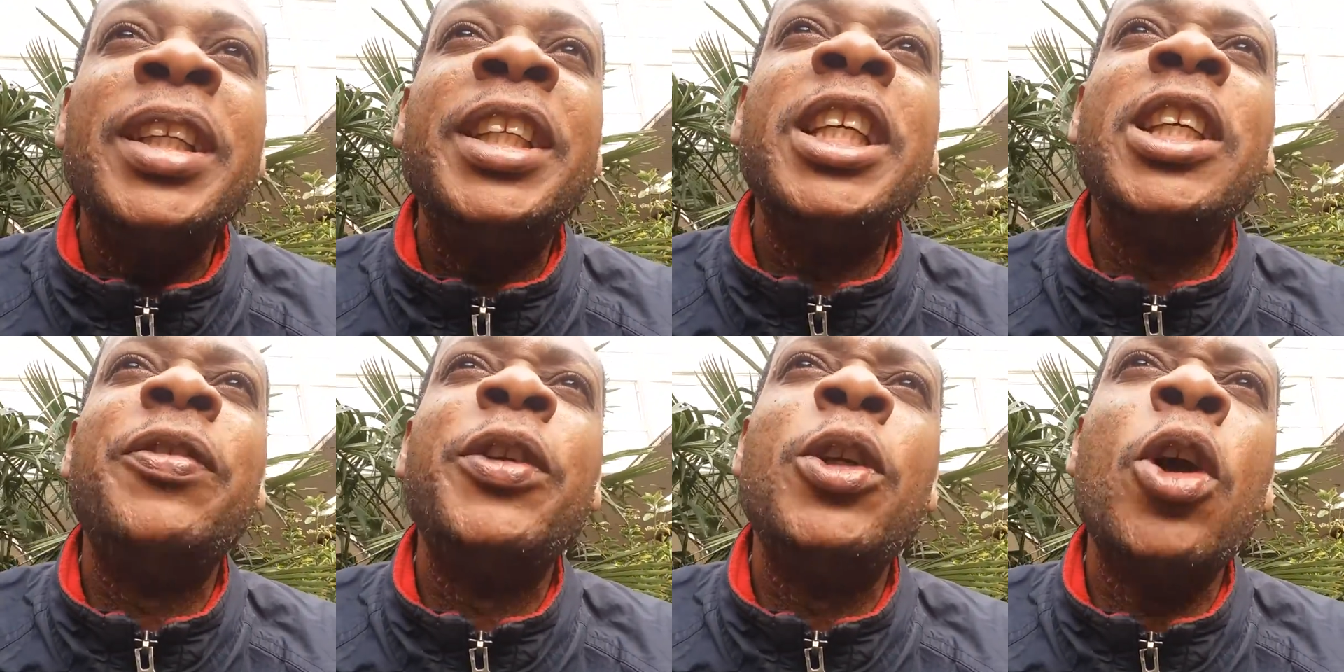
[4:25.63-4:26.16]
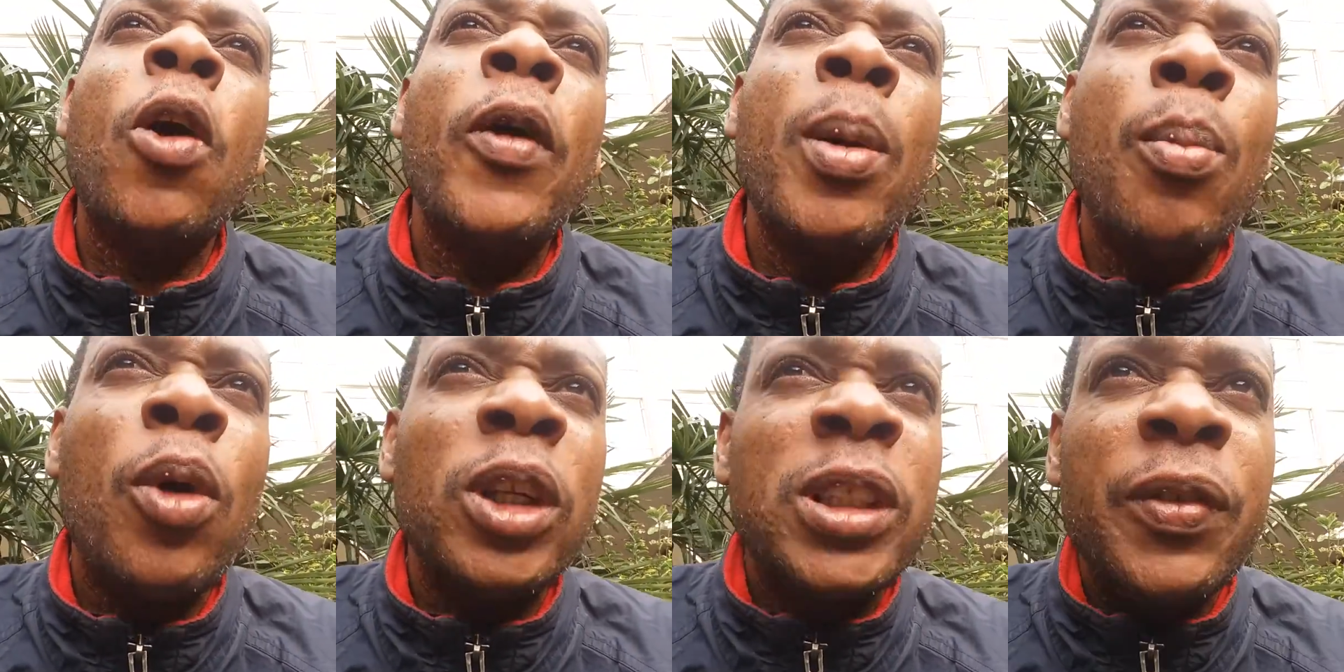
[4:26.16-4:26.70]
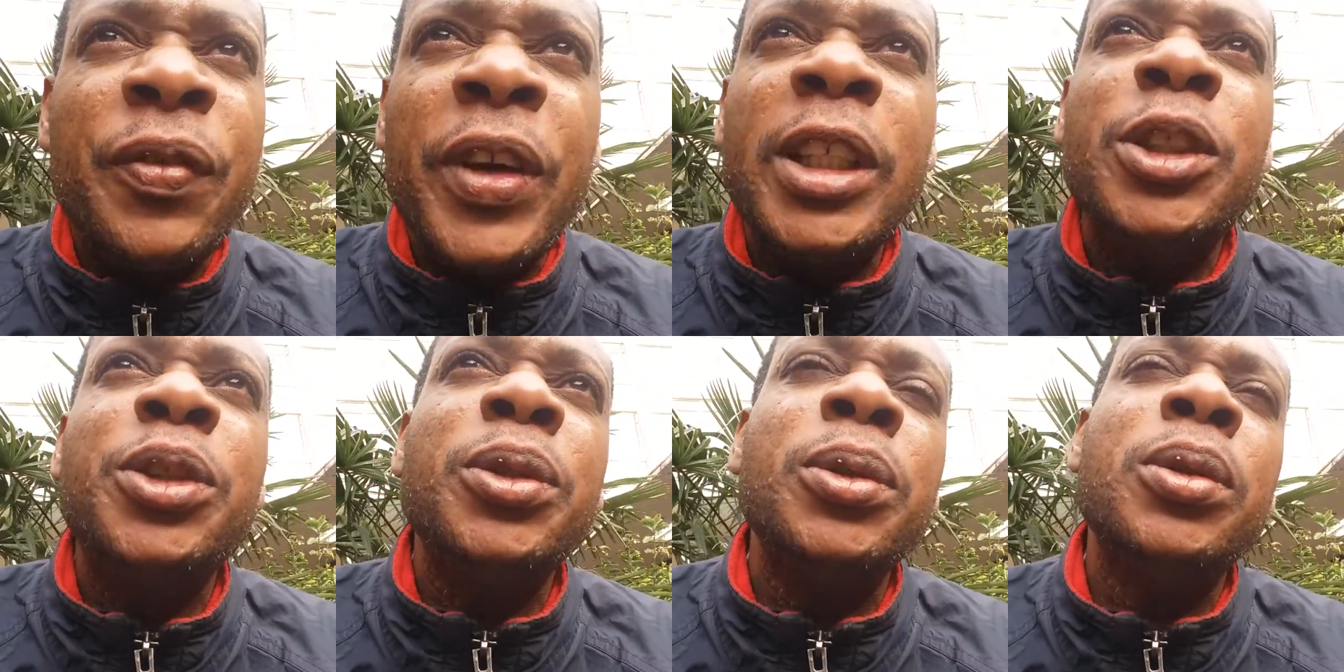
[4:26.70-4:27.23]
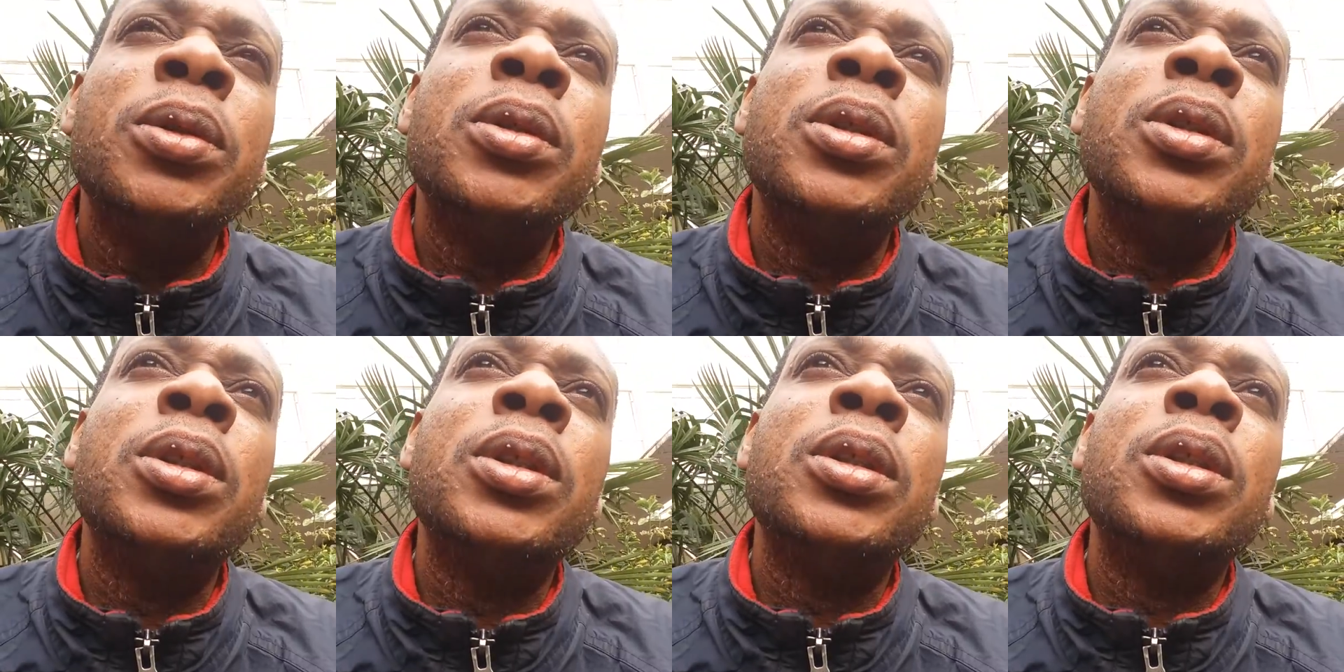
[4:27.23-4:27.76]
This video will motivate you
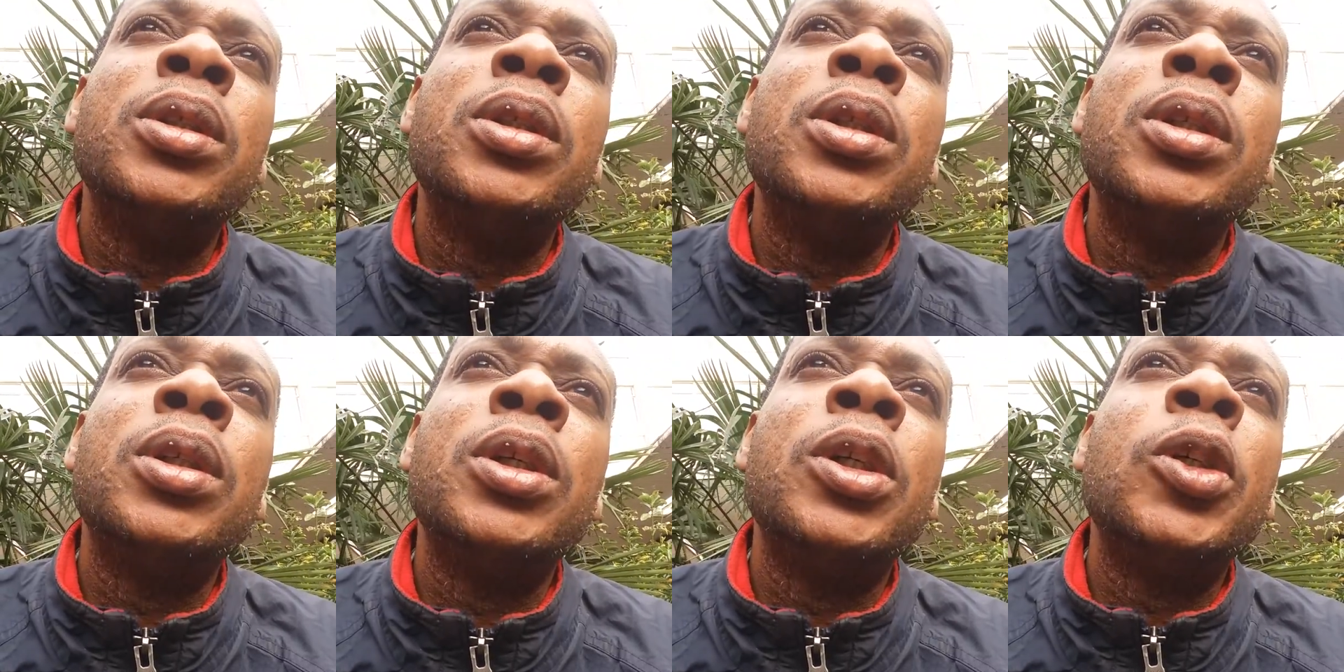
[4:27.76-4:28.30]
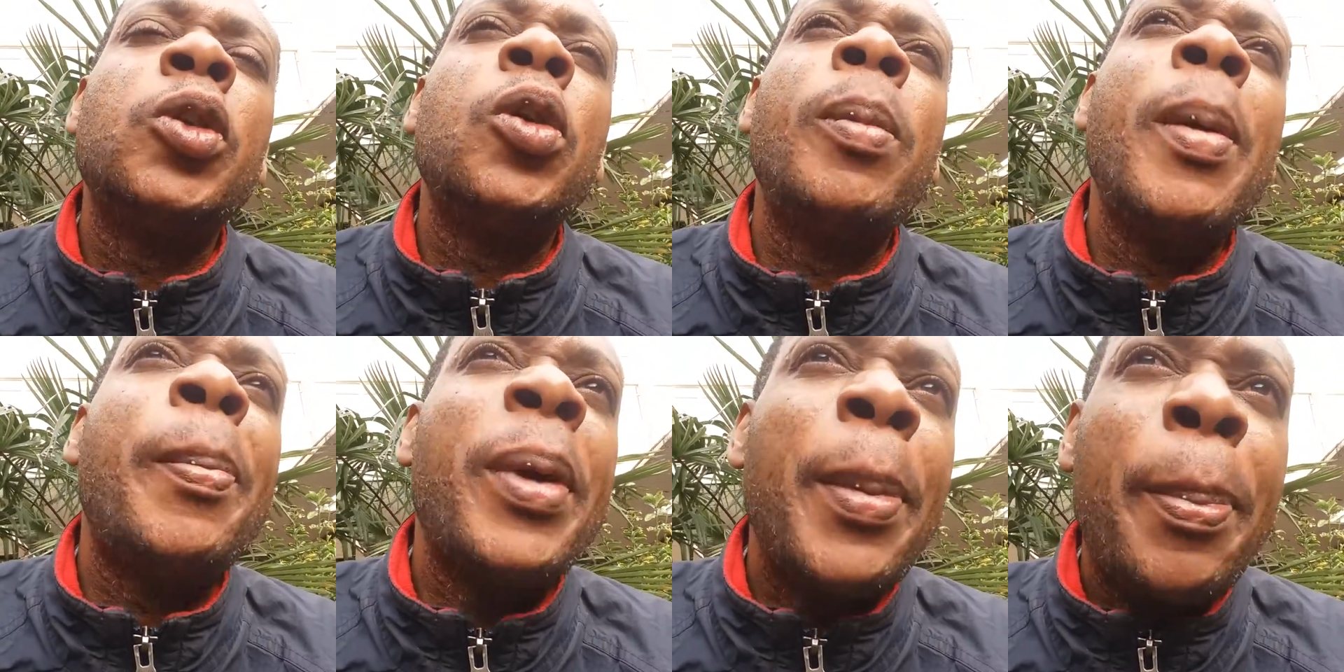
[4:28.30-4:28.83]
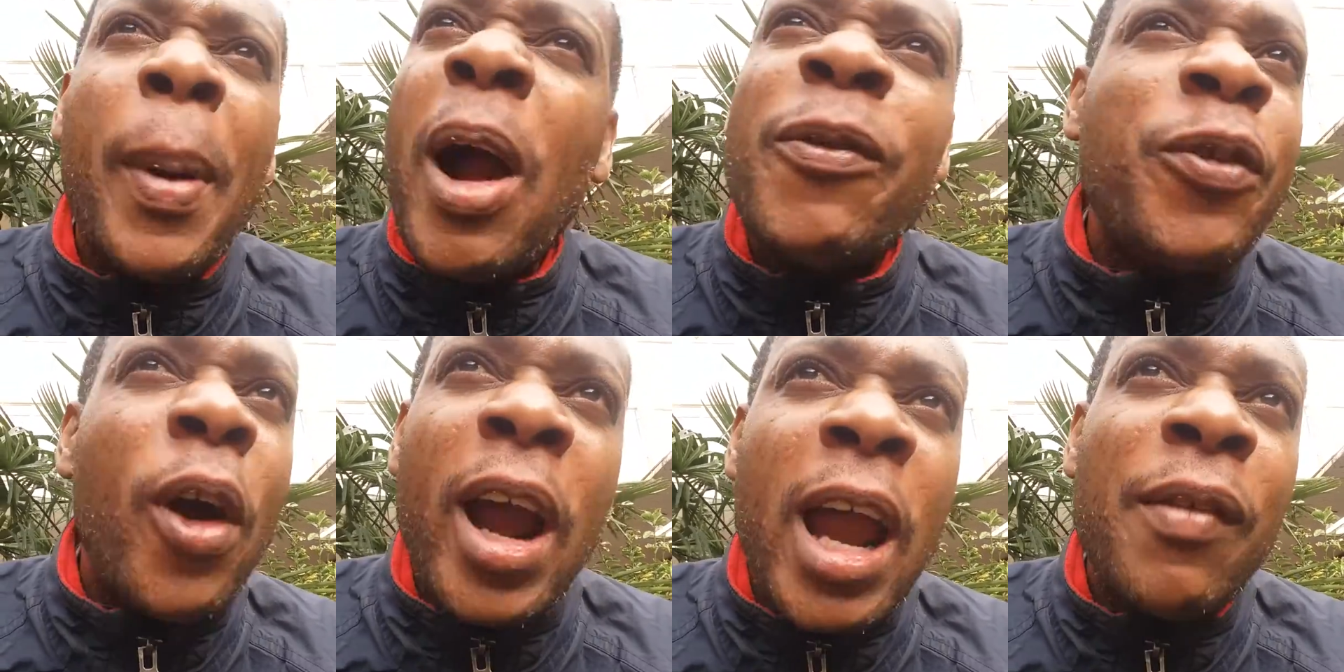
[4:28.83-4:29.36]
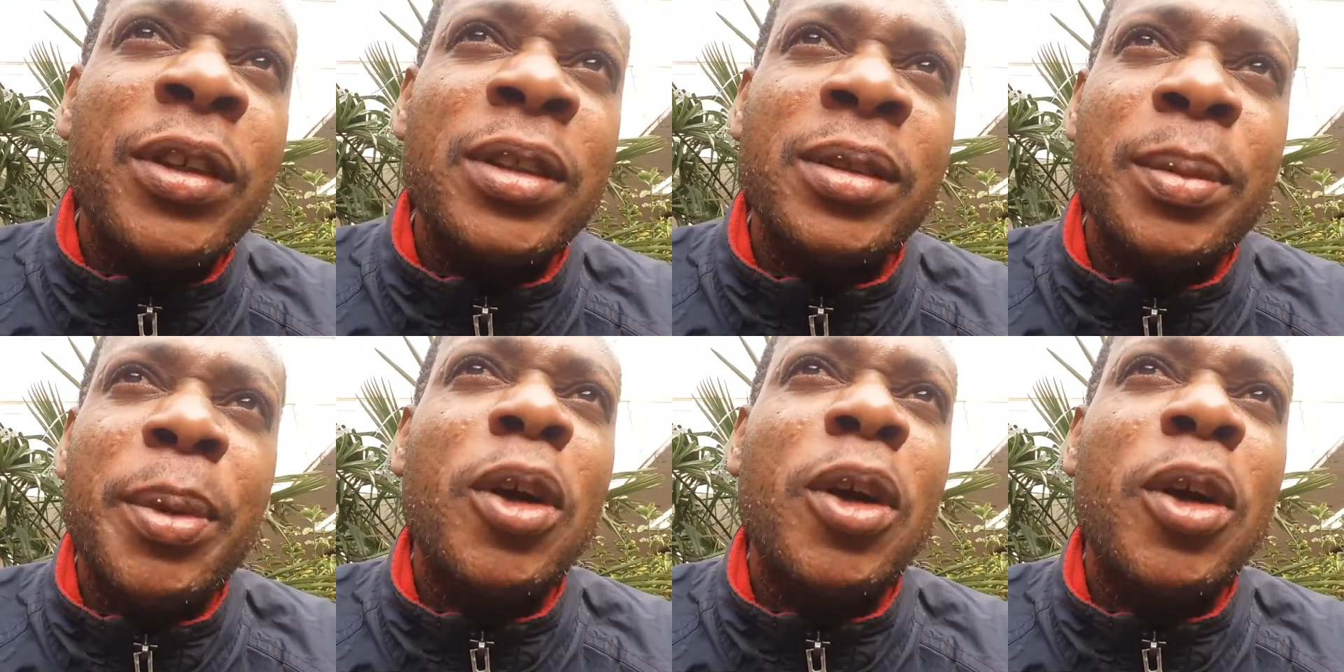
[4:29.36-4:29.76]
to be prepared for heaven,